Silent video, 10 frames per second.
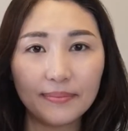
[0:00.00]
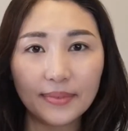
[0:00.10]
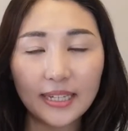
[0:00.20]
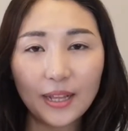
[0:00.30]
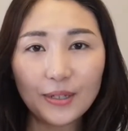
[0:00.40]

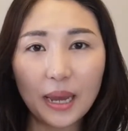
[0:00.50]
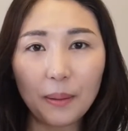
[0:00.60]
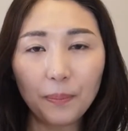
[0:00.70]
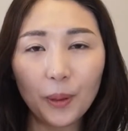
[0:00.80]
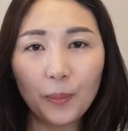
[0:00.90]
Synergy
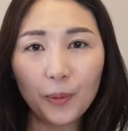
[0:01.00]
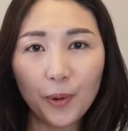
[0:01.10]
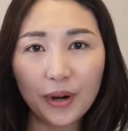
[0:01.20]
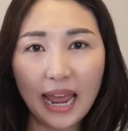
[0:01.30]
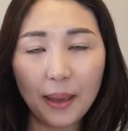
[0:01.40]
Ampoule
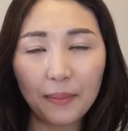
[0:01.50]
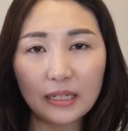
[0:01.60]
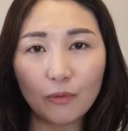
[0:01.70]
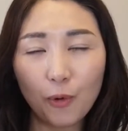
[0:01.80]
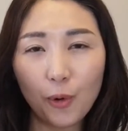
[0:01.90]
Program is
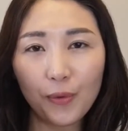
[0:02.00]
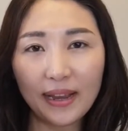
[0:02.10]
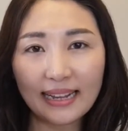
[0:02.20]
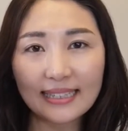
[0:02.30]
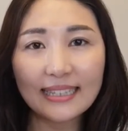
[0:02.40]
4
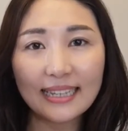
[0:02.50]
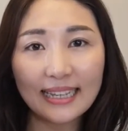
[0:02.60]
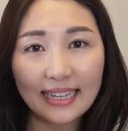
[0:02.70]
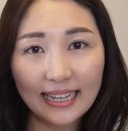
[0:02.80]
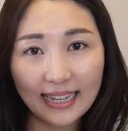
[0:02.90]
weeks
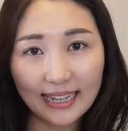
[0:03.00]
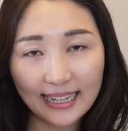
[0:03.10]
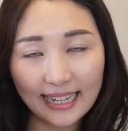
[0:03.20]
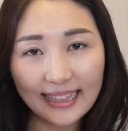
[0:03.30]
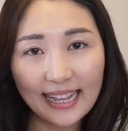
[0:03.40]

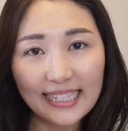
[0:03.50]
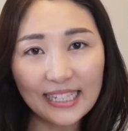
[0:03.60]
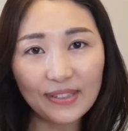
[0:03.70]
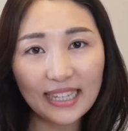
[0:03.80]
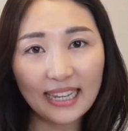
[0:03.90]

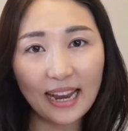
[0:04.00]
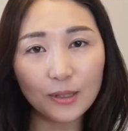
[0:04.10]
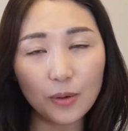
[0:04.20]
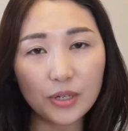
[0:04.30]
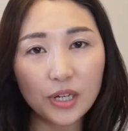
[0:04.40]
intensive skincare
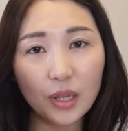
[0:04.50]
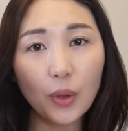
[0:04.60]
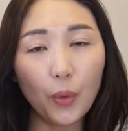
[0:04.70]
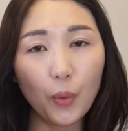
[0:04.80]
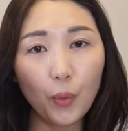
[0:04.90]
solution
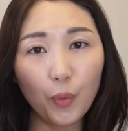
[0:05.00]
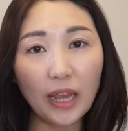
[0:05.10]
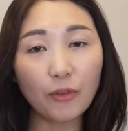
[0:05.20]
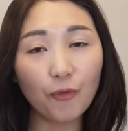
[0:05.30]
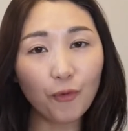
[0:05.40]

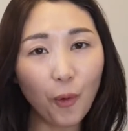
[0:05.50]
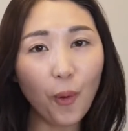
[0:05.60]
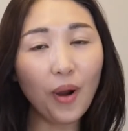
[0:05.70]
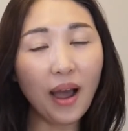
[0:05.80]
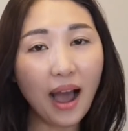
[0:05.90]
with
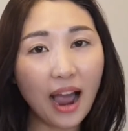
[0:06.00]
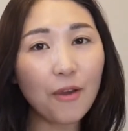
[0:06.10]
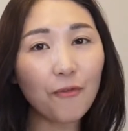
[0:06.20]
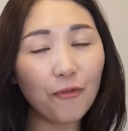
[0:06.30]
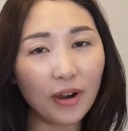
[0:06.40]
4
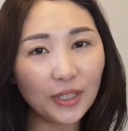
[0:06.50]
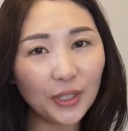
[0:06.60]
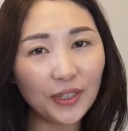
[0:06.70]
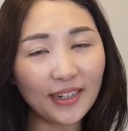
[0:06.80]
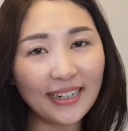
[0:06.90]

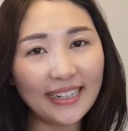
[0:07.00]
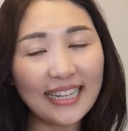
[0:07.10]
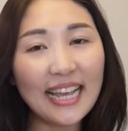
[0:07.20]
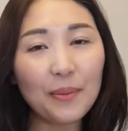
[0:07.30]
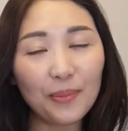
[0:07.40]
high-functional
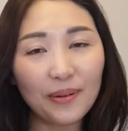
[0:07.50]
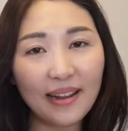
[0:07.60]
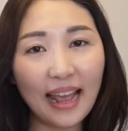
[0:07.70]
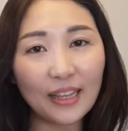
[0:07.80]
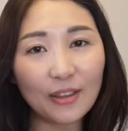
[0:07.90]

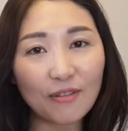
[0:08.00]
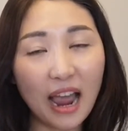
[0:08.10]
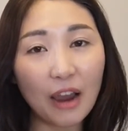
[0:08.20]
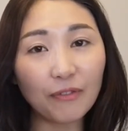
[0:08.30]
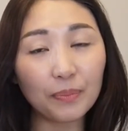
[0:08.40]

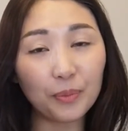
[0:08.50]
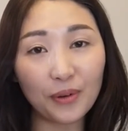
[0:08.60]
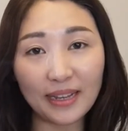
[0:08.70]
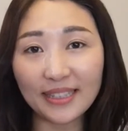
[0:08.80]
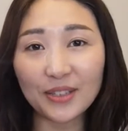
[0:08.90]
plant-derived
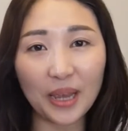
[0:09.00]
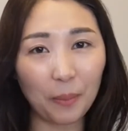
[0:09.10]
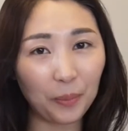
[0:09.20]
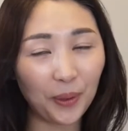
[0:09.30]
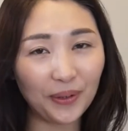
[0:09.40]
prestige
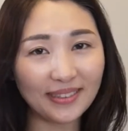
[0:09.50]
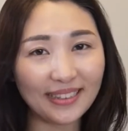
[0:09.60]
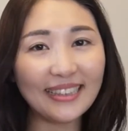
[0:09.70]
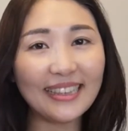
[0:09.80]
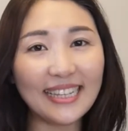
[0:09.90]
ampoules
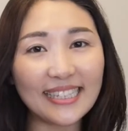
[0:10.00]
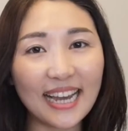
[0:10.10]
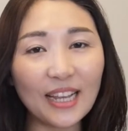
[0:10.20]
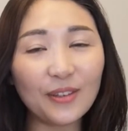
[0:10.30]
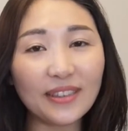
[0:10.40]

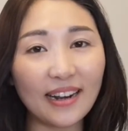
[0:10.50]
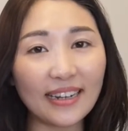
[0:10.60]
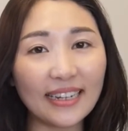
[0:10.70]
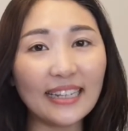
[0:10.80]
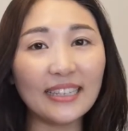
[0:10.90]
designed to
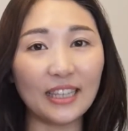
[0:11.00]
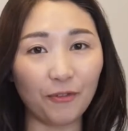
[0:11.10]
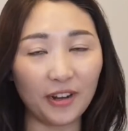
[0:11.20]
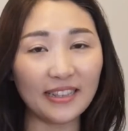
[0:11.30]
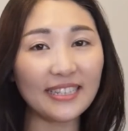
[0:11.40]
target
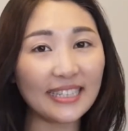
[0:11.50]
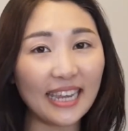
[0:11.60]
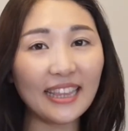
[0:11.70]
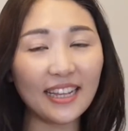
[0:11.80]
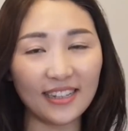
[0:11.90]
different
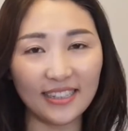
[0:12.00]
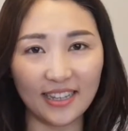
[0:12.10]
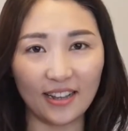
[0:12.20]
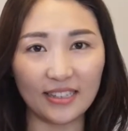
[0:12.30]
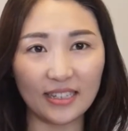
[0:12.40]
skin
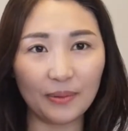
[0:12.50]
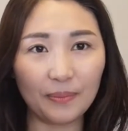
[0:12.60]
concerns.